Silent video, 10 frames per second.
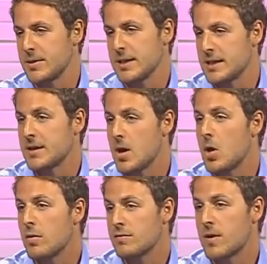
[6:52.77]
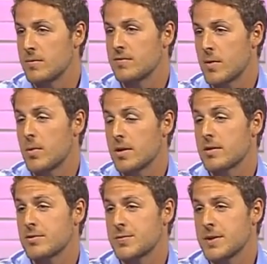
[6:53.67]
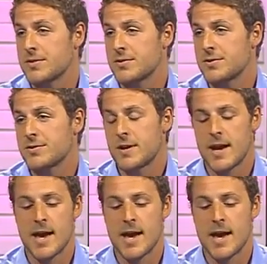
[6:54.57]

we need a no from one of those ministers,